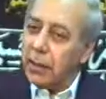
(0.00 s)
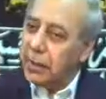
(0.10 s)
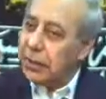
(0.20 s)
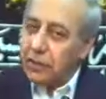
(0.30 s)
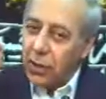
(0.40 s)

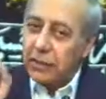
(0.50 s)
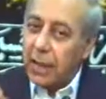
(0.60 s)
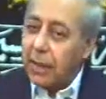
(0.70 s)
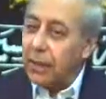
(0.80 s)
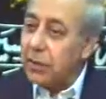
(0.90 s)
It is not
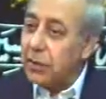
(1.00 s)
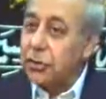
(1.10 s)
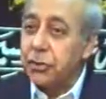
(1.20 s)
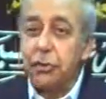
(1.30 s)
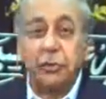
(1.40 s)
a
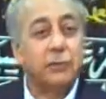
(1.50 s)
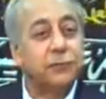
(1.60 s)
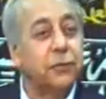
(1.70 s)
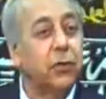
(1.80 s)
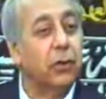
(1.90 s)
condition
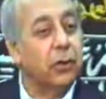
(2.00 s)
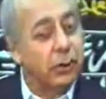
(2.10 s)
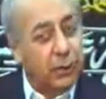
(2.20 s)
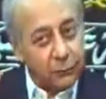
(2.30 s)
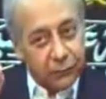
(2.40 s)
for,
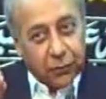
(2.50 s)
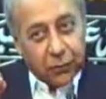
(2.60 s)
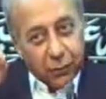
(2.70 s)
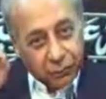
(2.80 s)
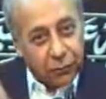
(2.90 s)

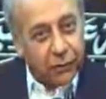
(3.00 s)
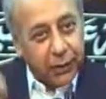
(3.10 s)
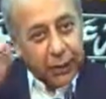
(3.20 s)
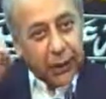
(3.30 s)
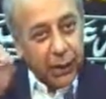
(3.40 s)
for, for
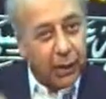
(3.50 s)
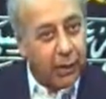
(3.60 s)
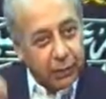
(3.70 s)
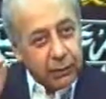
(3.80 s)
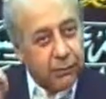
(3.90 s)
the
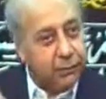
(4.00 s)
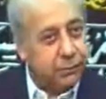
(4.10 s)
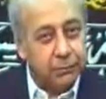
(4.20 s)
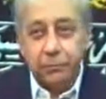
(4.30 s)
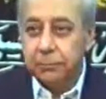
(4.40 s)

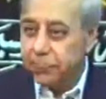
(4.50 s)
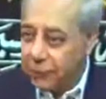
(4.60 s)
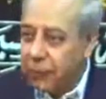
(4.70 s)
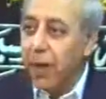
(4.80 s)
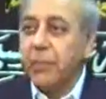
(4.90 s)

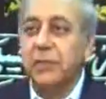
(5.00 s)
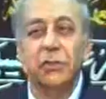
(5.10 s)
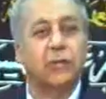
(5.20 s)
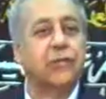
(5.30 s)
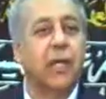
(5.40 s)

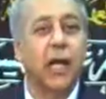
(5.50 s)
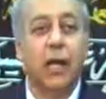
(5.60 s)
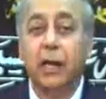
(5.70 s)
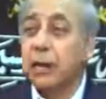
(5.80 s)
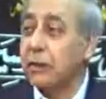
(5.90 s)
performance of
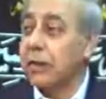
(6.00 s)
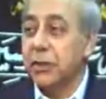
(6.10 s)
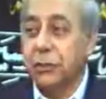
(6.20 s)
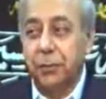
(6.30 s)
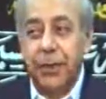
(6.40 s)
salah that
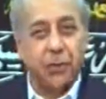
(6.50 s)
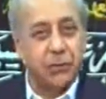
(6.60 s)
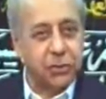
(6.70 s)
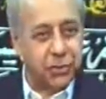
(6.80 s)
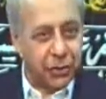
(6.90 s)
there should be
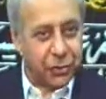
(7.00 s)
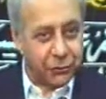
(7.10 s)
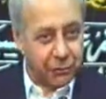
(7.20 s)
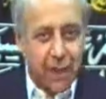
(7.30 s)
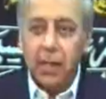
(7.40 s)

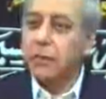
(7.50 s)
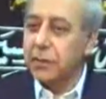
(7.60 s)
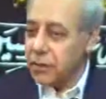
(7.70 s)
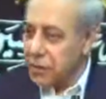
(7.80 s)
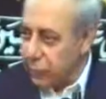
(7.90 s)
concentration.
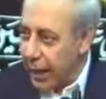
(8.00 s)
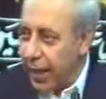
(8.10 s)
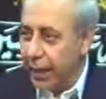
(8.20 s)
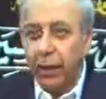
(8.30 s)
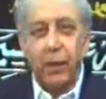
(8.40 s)
This is
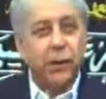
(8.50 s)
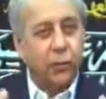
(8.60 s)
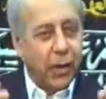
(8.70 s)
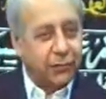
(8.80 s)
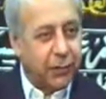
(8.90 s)
why
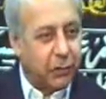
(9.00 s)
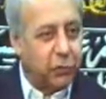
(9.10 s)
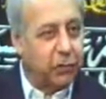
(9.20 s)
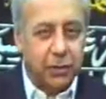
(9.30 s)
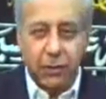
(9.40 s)
you have the
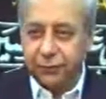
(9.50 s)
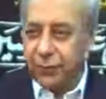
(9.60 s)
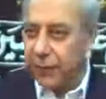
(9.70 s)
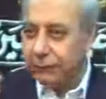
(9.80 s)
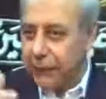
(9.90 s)
rules of, uh,